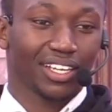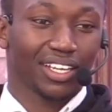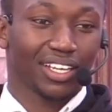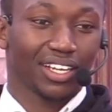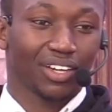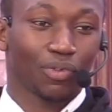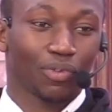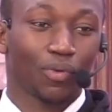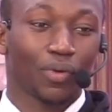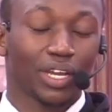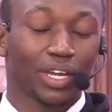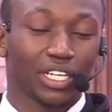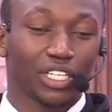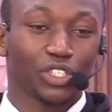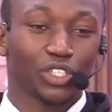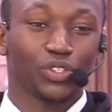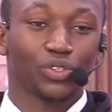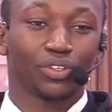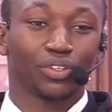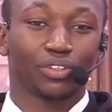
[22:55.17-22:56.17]
When
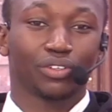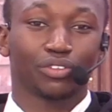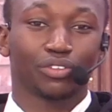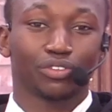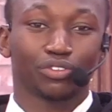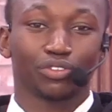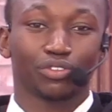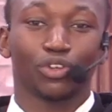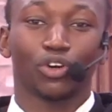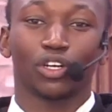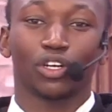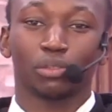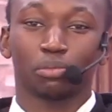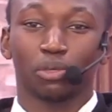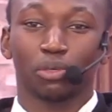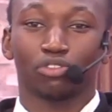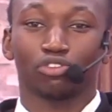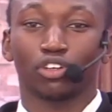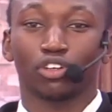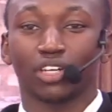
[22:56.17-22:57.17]
you've gone
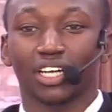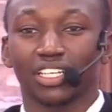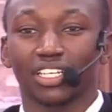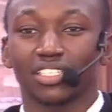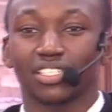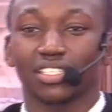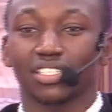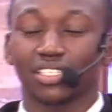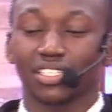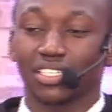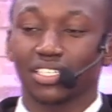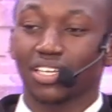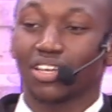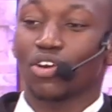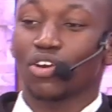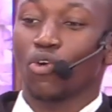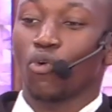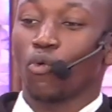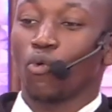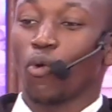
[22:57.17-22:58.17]
before us,
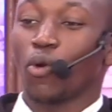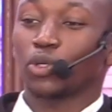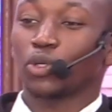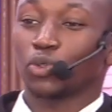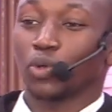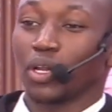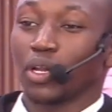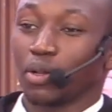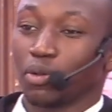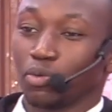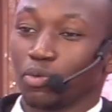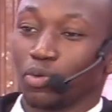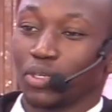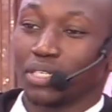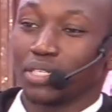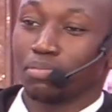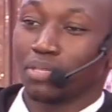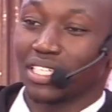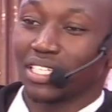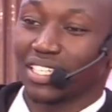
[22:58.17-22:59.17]
what will we
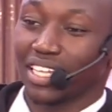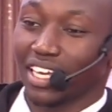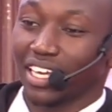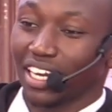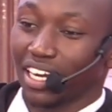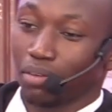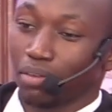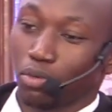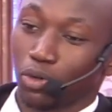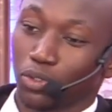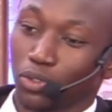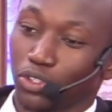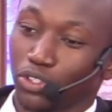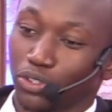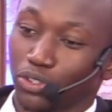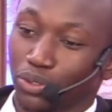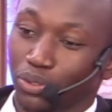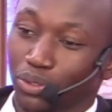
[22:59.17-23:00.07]
be saying about you?